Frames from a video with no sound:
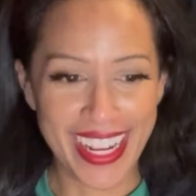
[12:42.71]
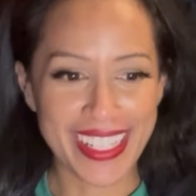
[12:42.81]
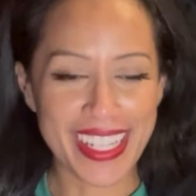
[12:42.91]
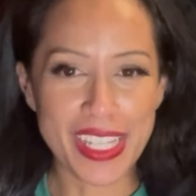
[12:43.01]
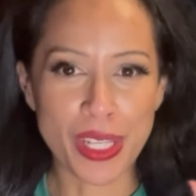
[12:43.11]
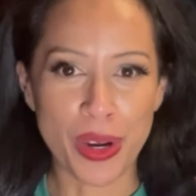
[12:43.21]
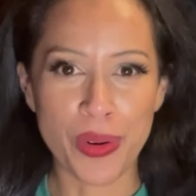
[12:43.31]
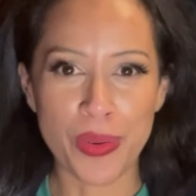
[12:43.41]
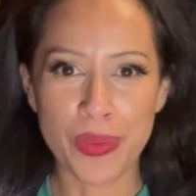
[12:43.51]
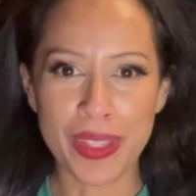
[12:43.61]
And
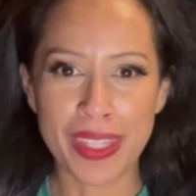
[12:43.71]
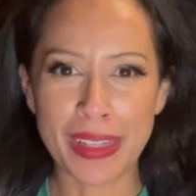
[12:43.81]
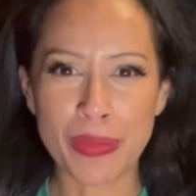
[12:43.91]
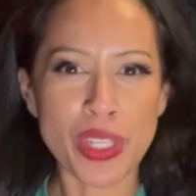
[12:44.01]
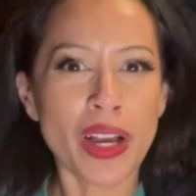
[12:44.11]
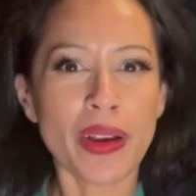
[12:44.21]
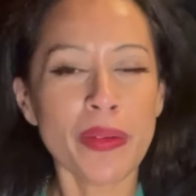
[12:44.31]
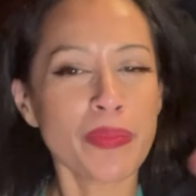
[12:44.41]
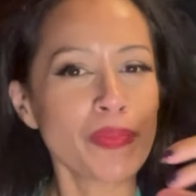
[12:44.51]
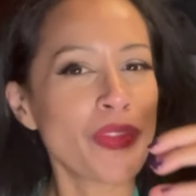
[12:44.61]
so it was
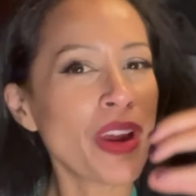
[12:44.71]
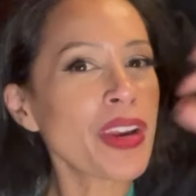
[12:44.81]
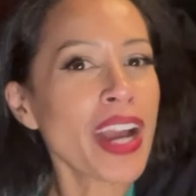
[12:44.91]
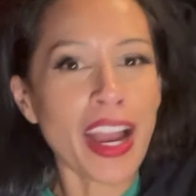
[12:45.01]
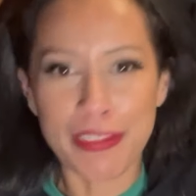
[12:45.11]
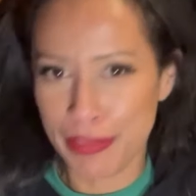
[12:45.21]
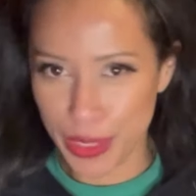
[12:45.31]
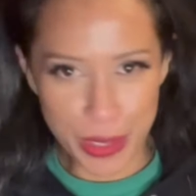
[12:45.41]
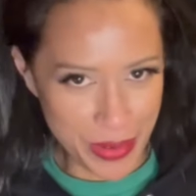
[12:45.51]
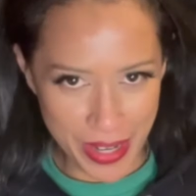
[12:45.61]
very
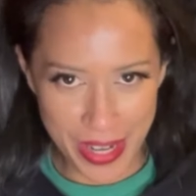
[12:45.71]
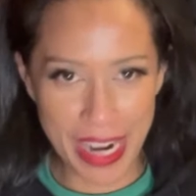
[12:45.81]
highfalutin